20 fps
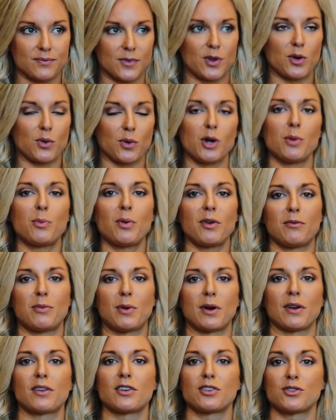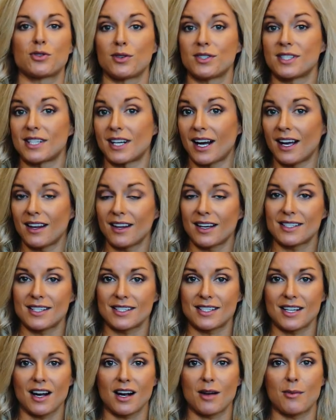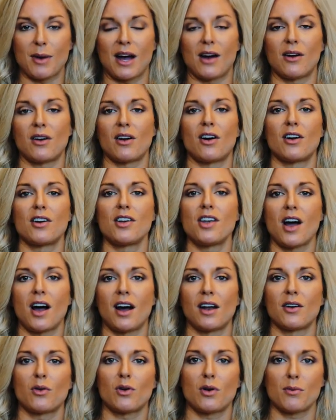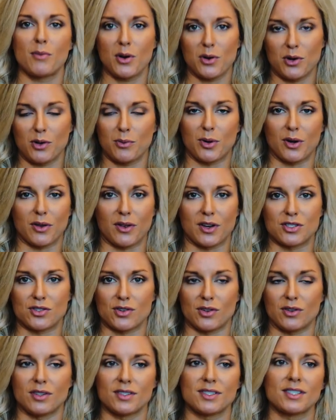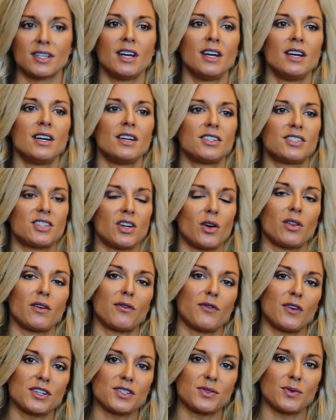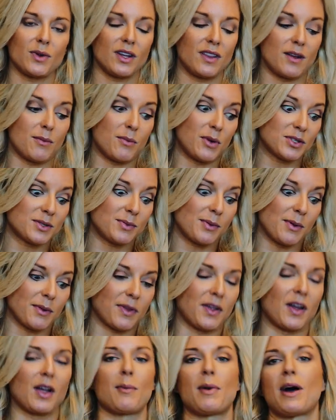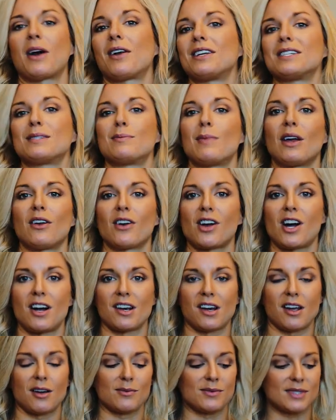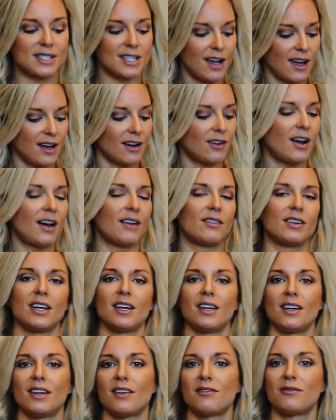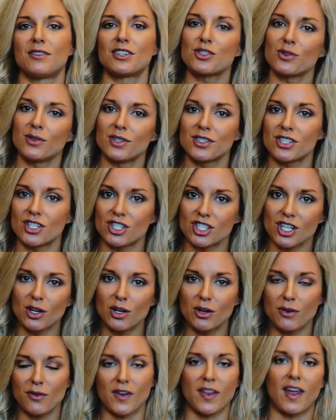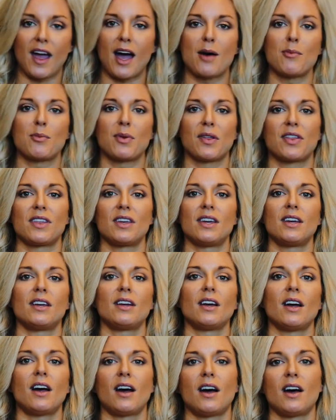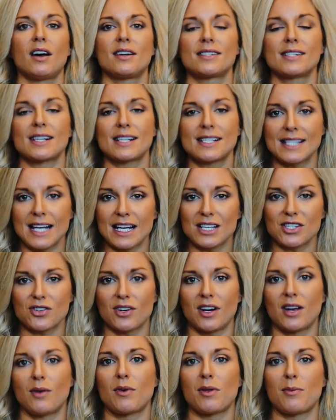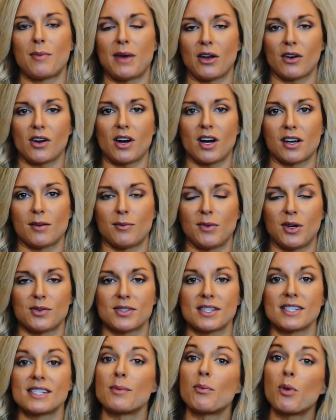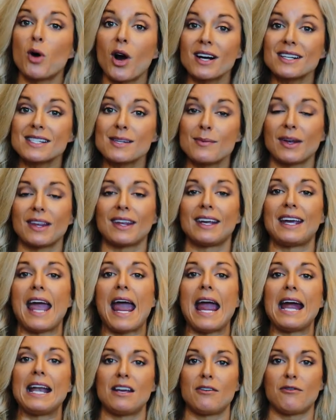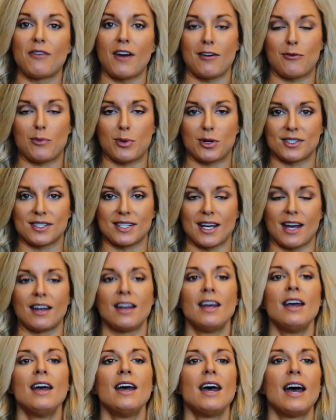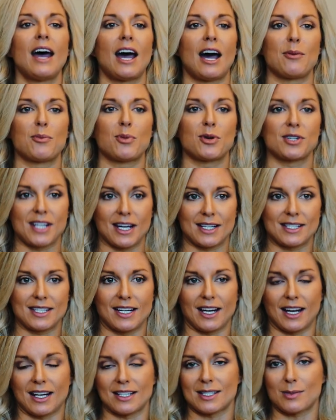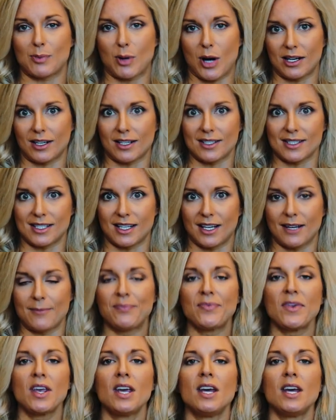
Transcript: group of birth controls that I like to talk about are non-hormonal birth controls. So the first one that most people think about is male condoms. I don't have any visuals to show you for that, but the success rate with male condom use is approximately 85% at protecting against pregnancy.